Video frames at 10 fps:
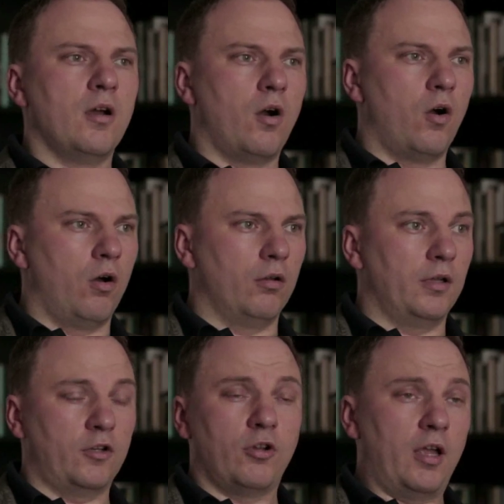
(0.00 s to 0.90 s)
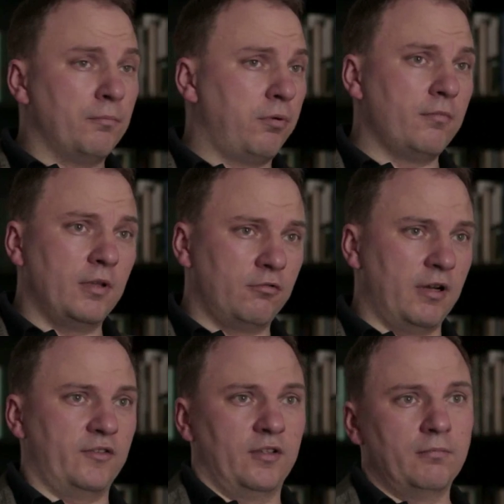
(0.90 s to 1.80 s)
on actual employment
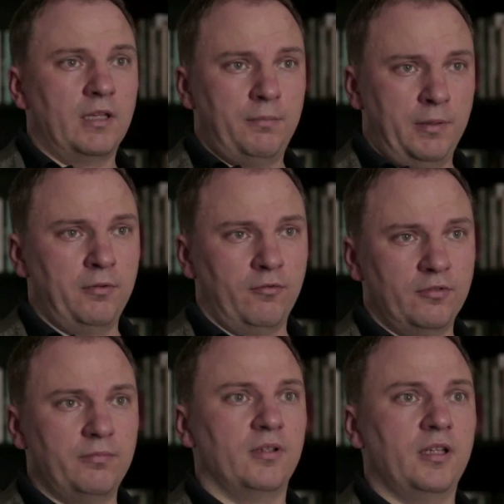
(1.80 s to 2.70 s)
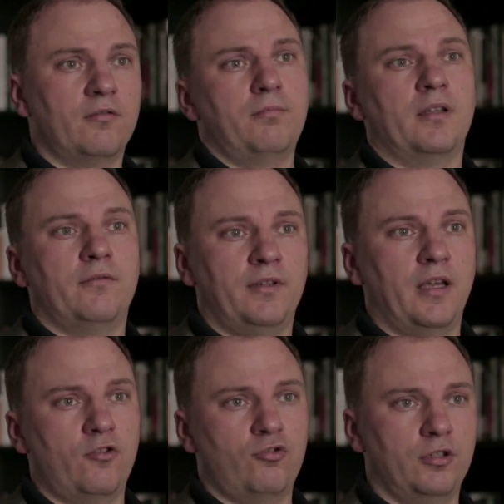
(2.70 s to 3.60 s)
rates. Not many people would believe, but we
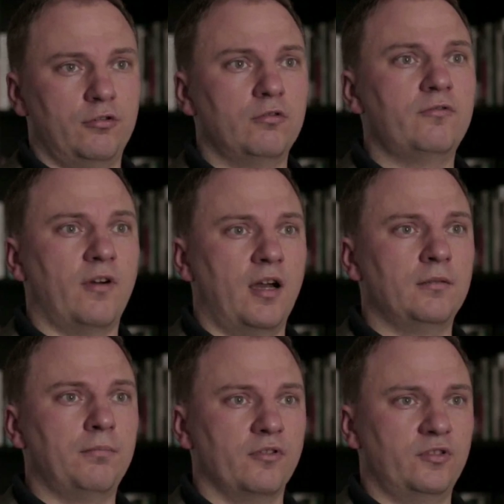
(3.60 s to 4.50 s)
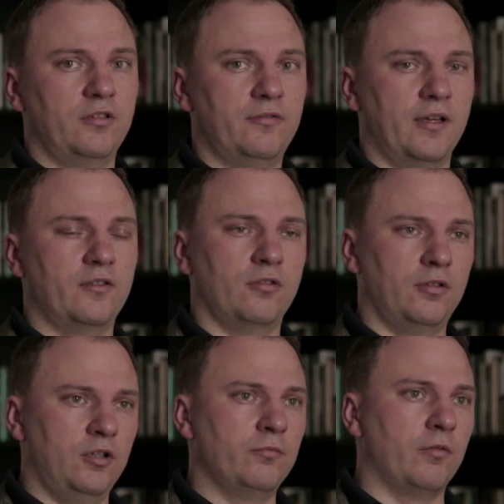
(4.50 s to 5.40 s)
actually do find positive effects on
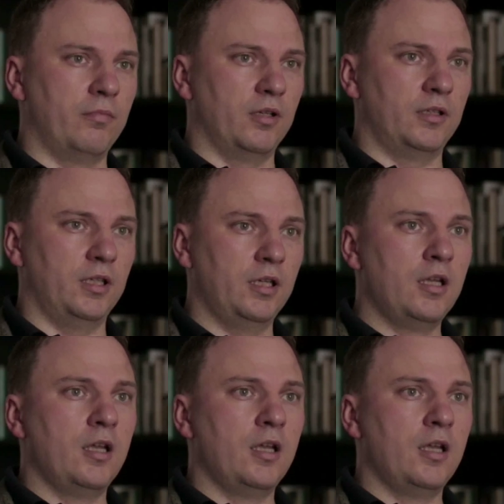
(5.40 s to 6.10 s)
EU mobility